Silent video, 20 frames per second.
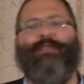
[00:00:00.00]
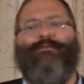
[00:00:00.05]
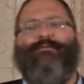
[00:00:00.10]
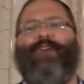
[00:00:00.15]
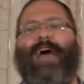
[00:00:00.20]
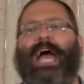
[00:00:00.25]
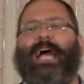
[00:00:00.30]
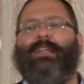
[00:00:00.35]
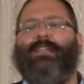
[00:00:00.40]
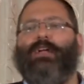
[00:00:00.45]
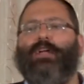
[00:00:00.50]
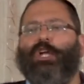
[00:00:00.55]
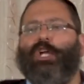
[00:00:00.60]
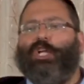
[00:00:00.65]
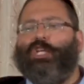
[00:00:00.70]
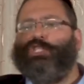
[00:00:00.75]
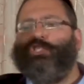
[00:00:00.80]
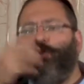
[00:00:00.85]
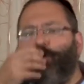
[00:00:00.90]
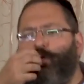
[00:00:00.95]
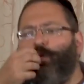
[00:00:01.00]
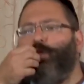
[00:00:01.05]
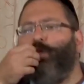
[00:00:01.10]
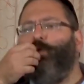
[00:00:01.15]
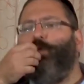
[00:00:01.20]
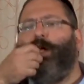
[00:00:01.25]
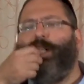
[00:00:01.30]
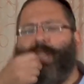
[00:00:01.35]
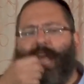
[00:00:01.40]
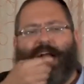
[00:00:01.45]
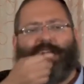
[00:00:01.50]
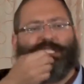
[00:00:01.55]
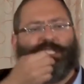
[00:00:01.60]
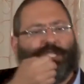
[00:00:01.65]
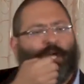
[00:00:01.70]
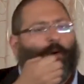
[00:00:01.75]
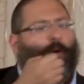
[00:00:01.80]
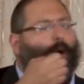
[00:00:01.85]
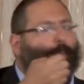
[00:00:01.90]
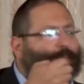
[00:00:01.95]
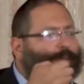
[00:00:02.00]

In fact, Jews who will not show